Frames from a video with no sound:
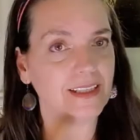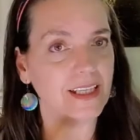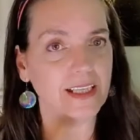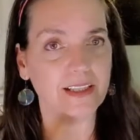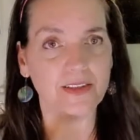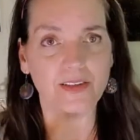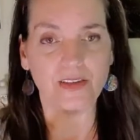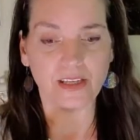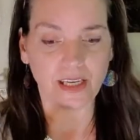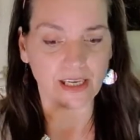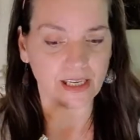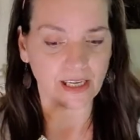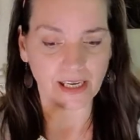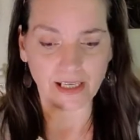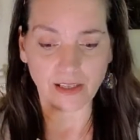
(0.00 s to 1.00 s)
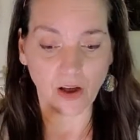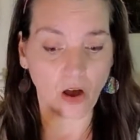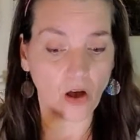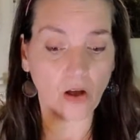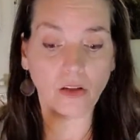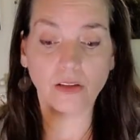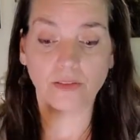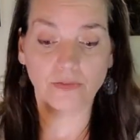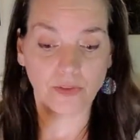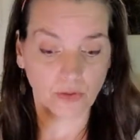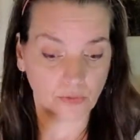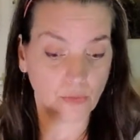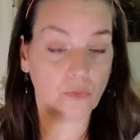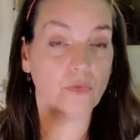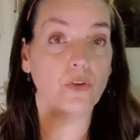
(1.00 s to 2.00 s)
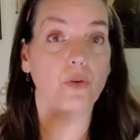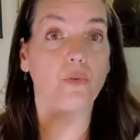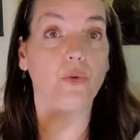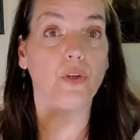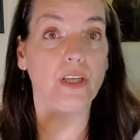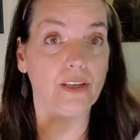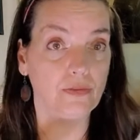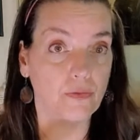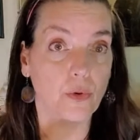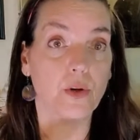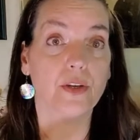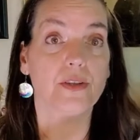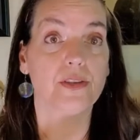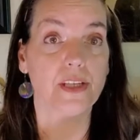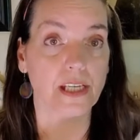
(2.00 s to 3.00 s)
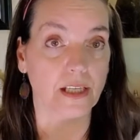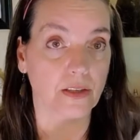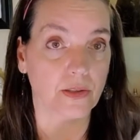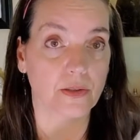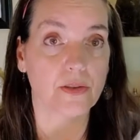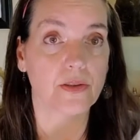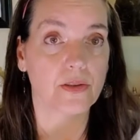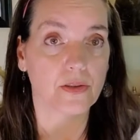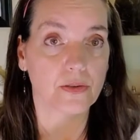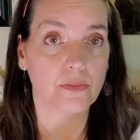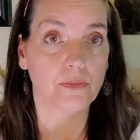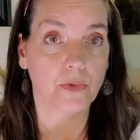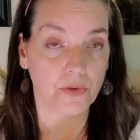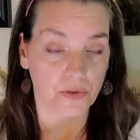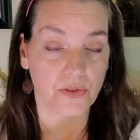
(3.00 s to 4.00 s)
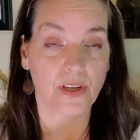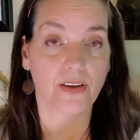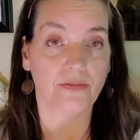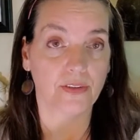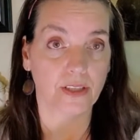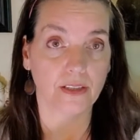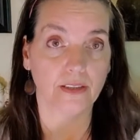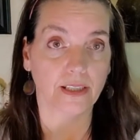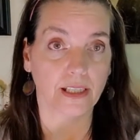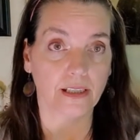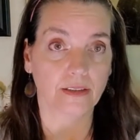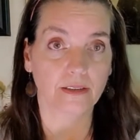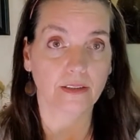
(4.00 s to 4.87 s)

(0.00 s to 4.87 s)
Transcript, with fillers: it's... And all of the, the woody foresty notes, most definitely.